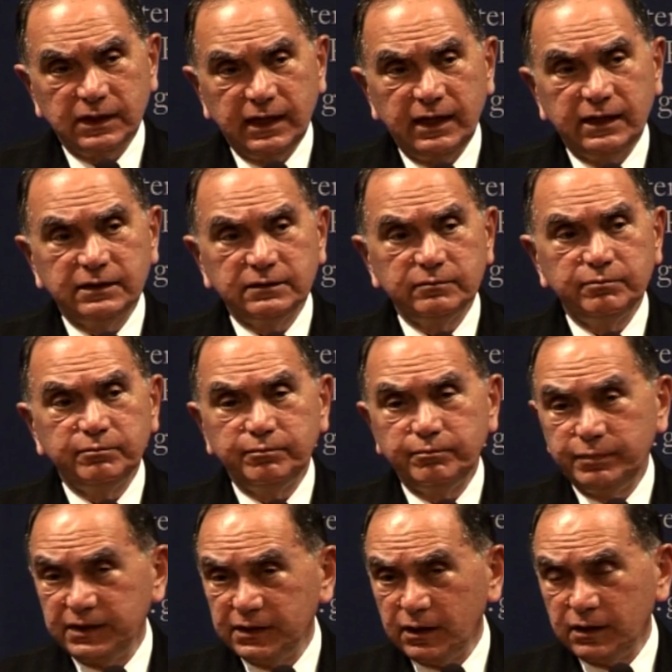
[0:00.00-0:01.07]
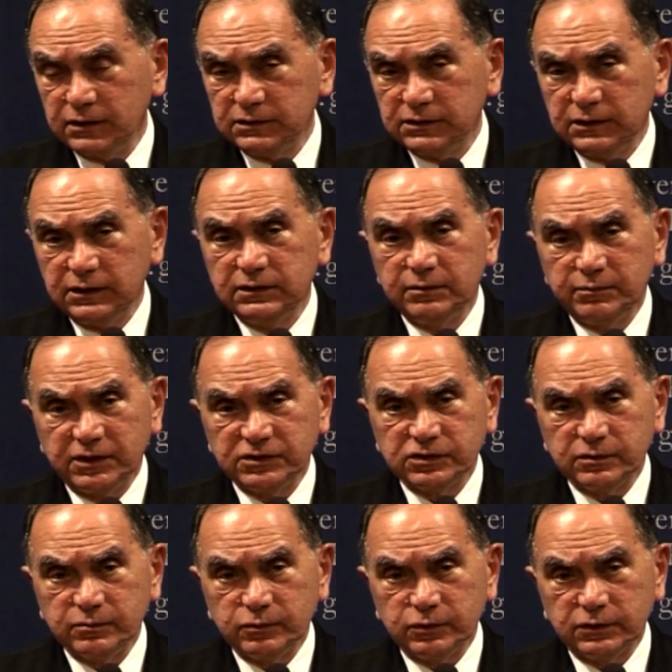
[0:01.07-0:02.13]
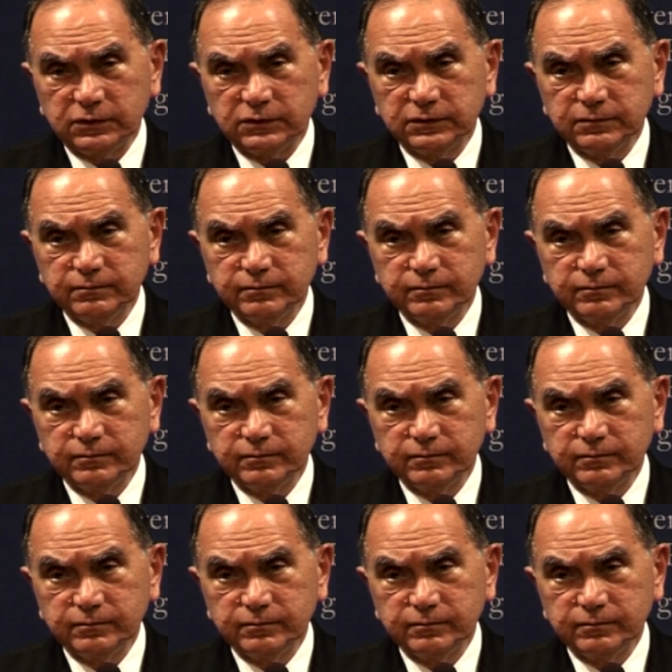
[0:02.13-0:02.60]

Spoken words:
and beyond in the Muslim world.